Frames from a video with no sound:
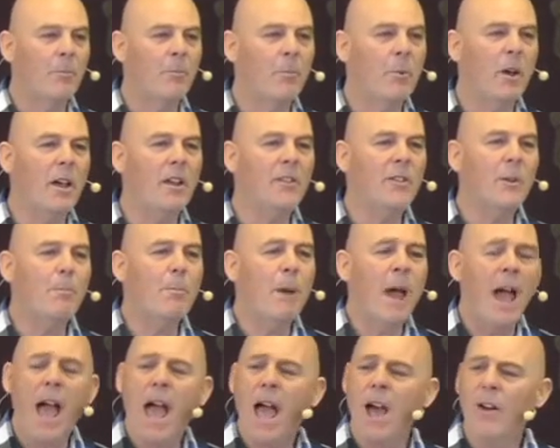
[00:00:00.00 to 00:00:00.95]
But he's a
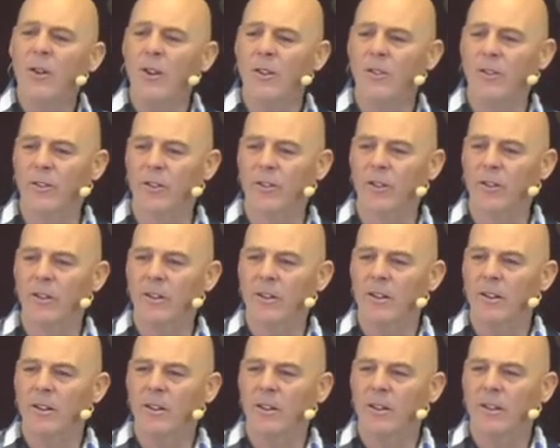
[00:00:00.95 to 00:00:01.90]
parent.
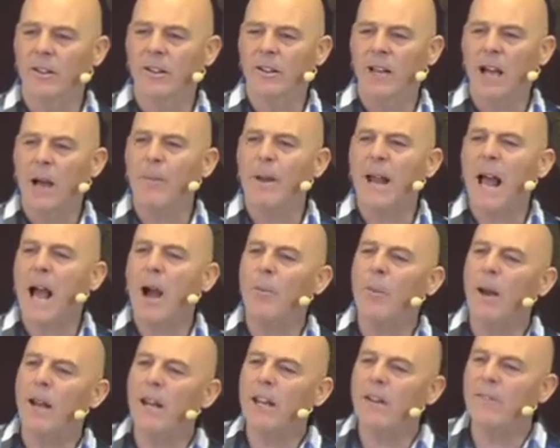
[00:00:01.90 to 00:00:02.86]
I mean, how
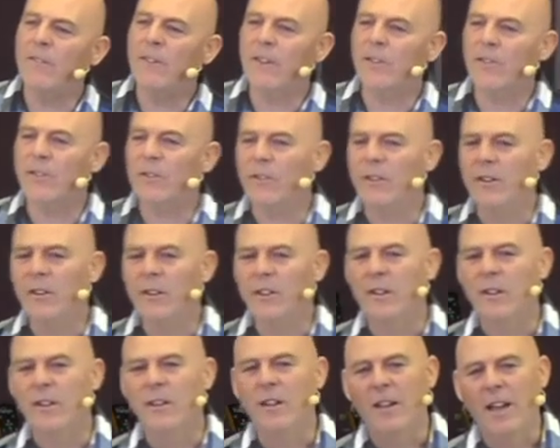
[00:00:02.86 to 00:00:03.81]
many of us
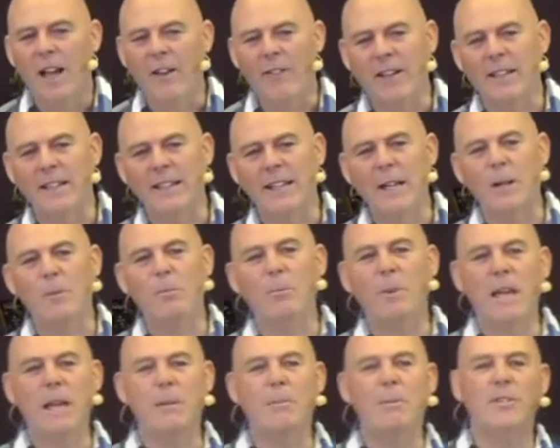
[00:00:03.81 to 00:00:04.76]
have had little
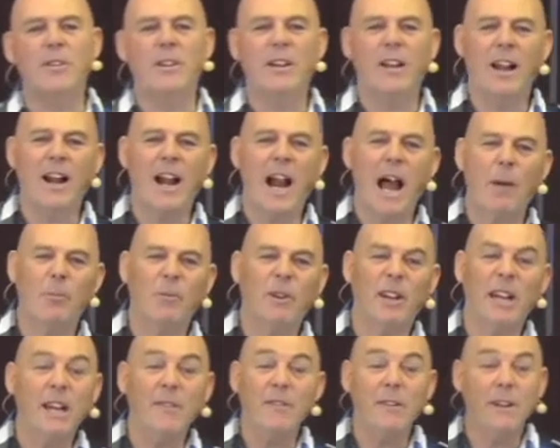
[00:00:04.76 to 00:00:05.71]
babies in our arms?
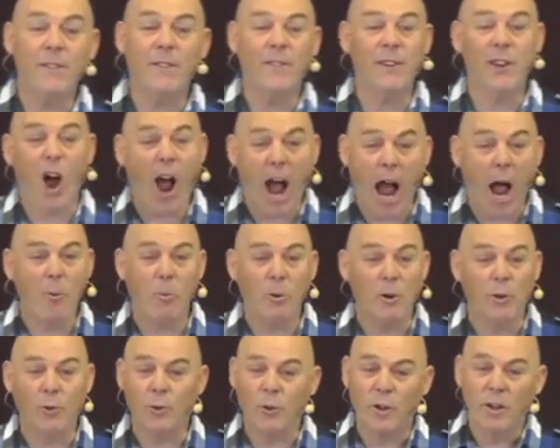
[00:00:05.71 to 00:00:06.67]
And even if they're not
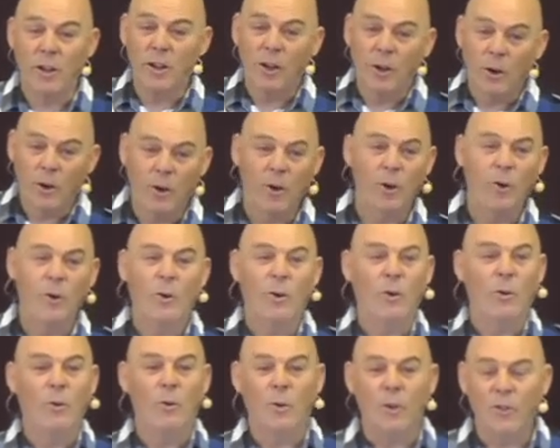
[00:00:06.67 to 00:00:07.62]
ours,
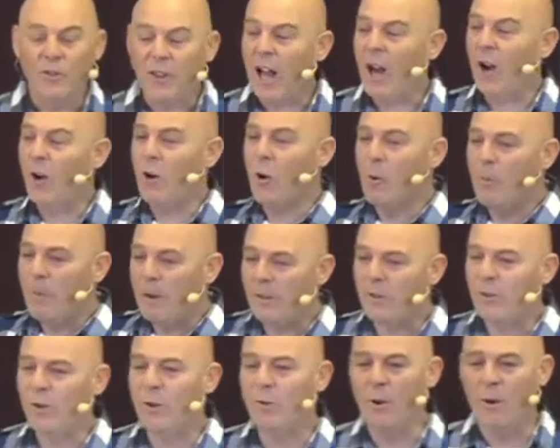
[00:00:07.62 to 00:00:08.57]
we start humming
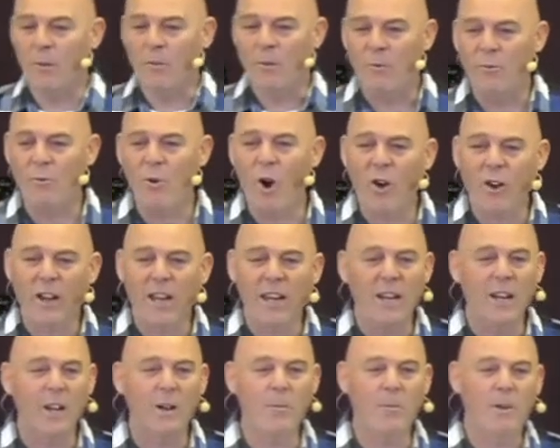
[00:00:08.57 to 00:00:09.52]
to them,
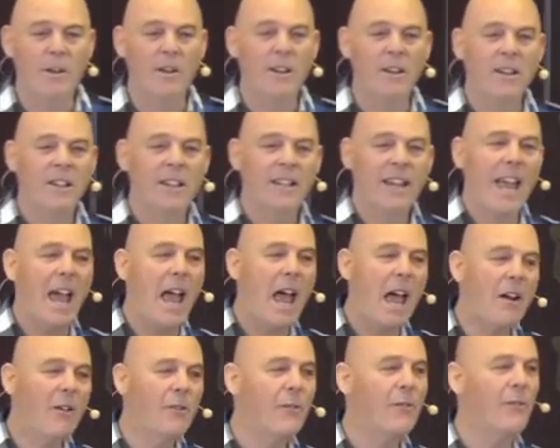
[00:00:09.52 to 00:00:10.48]
rocking them,
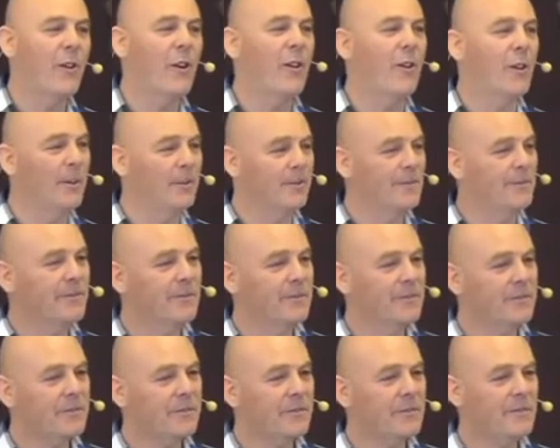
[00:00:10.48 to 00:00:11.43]
caring for them.
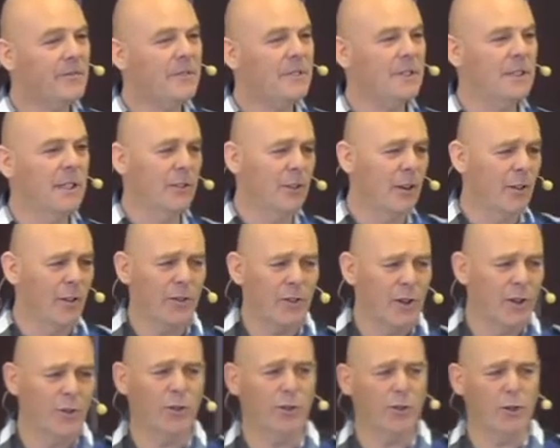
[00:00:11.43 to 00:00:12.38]
You've got this
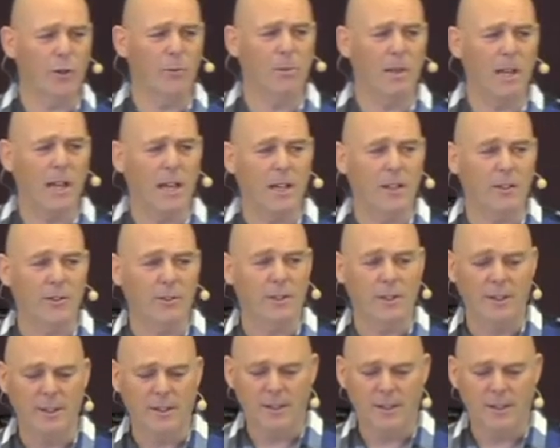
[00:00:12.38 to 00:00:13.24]
all to come, guys.